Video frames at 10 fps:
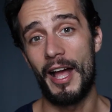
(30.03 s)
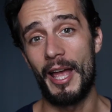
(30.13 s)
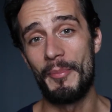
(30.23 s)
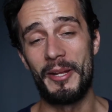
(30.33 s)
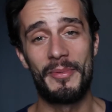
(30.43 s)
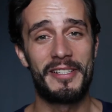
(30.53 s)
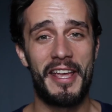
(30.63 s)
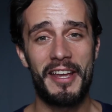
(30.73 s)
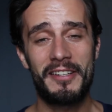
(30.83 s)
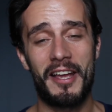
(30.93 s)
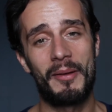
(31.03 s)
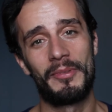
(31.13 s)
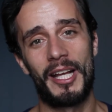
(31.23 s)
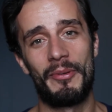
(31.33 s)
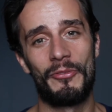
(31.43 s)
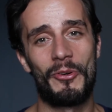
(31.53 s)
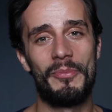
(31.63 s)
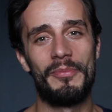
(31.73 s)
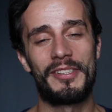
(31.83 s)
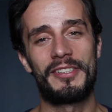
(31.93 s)
Hi, my name is Dejan. I'm coming
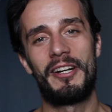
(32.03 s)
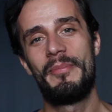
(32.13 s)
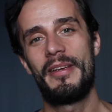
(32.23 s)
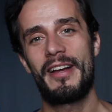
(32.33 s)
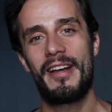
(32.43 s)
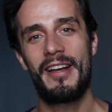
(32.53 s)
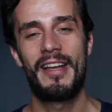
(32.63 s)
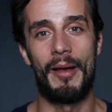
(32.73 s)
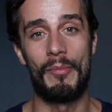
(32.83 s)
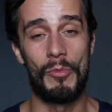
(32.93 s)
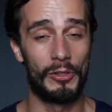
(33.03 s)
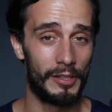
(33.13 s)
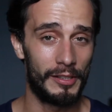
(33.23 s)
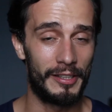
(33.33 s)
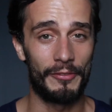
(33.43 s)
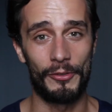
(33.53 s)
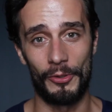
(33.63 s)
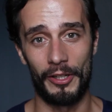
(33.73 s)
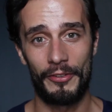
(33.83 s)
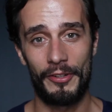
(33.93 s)
from Serbia. I'm a model and a
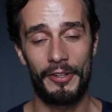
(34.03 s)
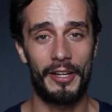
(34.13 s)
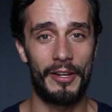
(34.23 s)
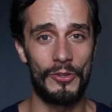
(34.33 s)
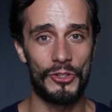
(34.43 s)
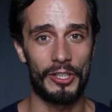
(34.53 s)
photographer here in